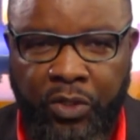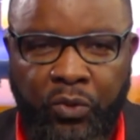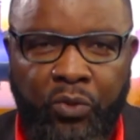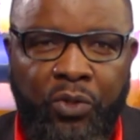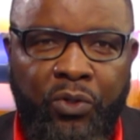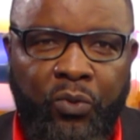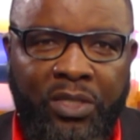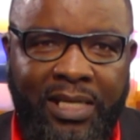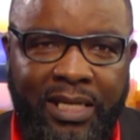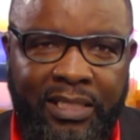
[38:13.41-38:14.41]
are so used to
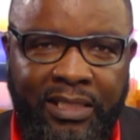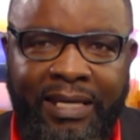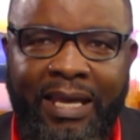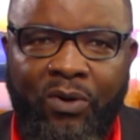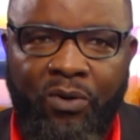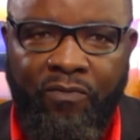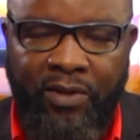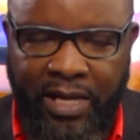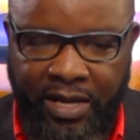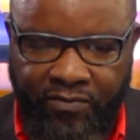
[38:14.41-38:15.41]
a certain cycle of
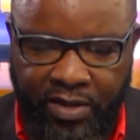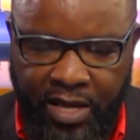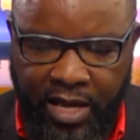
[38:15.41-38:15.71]
life.